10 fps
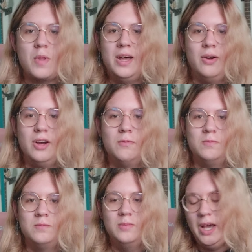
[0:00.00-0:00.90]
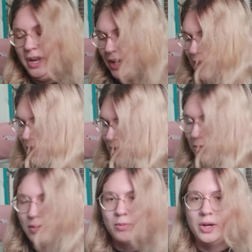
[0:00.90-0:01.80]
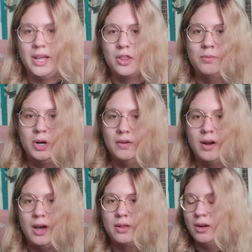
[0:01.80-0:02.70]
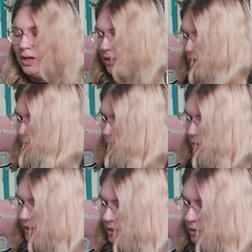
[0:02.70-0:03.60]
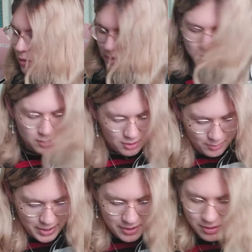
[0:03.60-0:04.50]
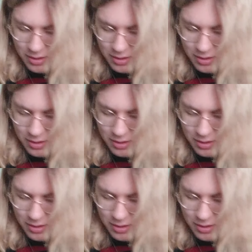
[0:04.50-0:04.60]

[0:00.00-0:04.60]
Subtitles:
I don't know, and I don't remember any other part of it either. I think I remember like the chorus a little bit.